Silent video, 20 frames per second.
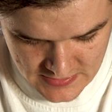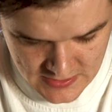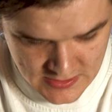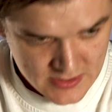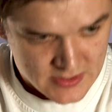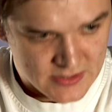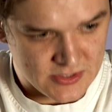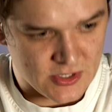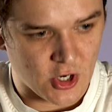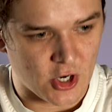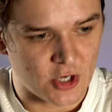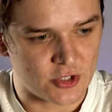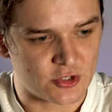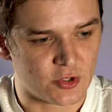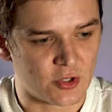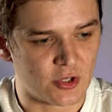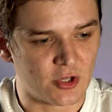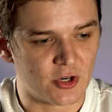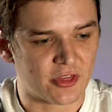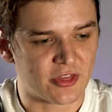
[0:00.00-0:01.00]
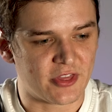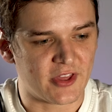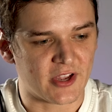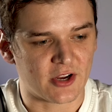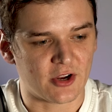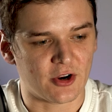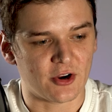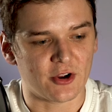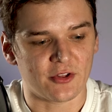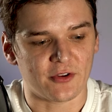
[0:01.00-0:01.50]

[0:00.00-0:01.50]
These cards are a little thicker.